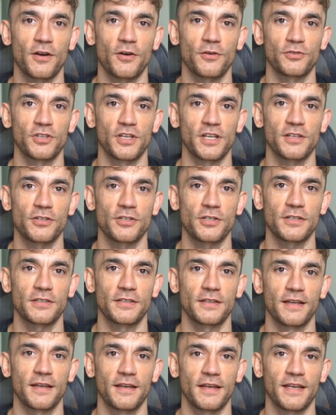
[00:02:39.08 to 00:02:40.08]
code changes,
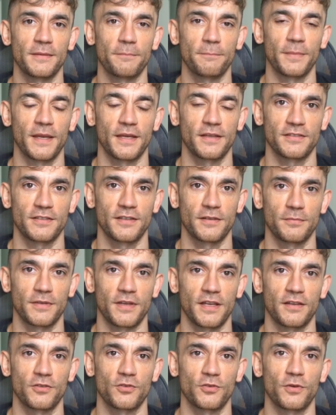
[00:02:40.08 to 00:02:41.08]
it makes them, it
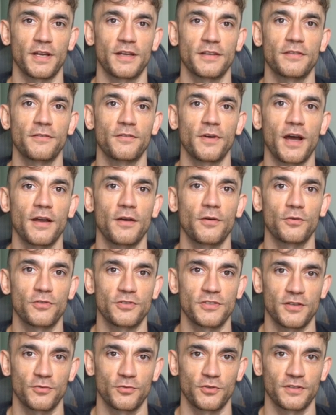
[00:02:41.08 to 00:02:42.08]
creates files, it
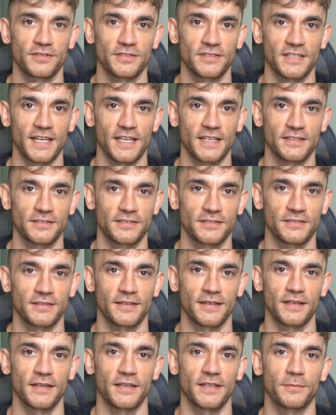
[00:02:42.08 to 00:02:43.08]
runs tests,
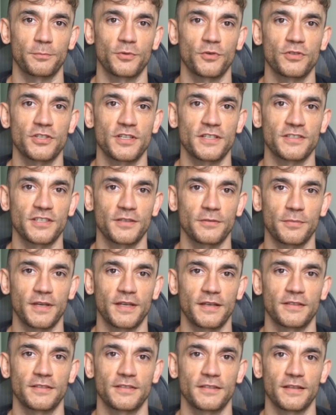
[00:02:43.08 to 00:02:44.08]
it pushes
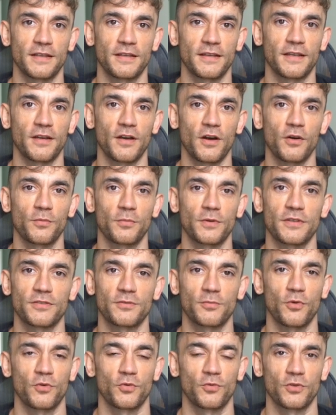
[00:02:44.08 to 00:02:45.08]
commits, it opens
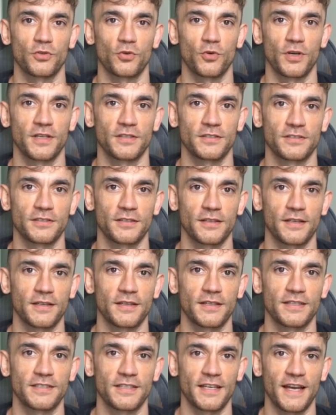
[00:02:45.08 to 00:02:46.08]
pull requests.
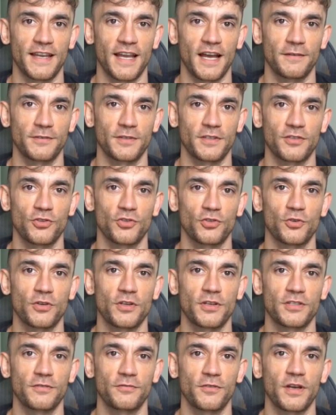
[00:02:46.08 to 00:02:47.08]
It's like having a junior
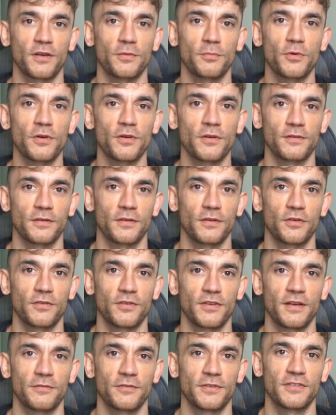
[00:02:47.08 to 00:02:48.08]
developer who
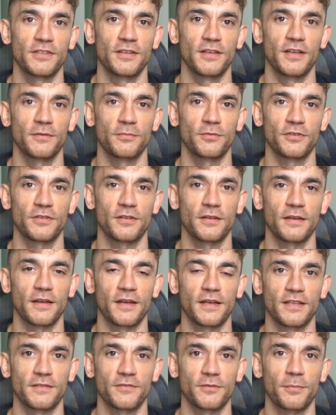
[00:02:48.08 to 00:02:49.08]
never sleeps and
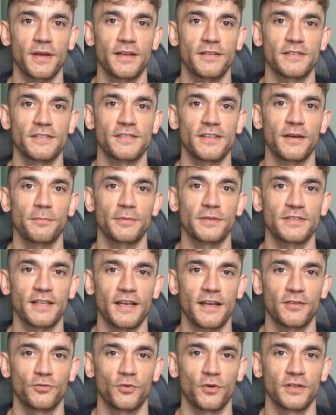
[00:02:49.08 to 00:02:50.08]
never makes the same mistake
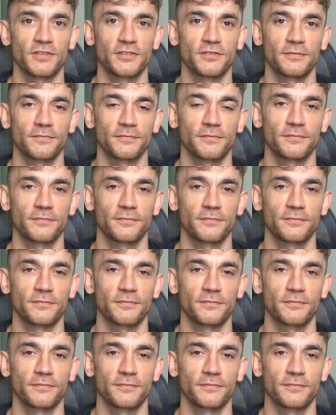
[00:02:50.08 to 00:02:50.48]
twice.